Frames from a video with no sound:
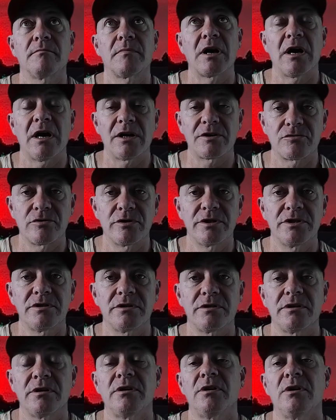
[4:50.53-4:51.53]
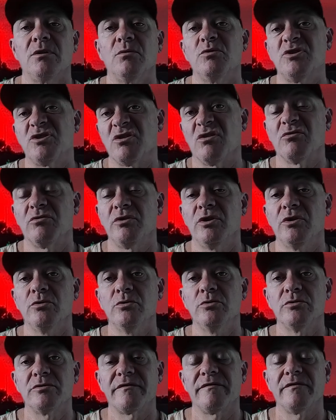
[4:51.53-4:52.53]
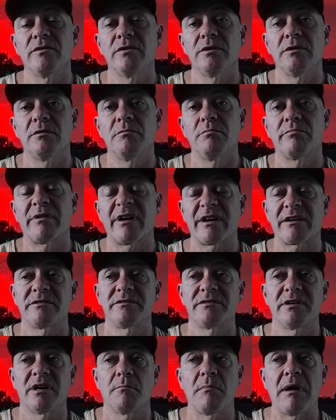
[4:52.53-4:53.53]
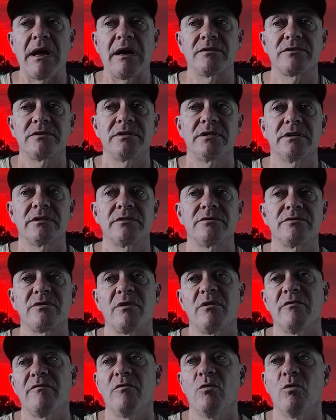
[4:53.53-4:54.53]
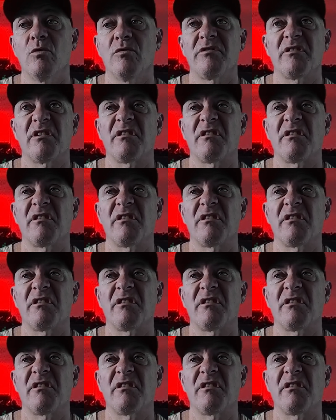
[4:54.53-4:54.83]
cartridge, which I'll use for practicing mounting and so forth,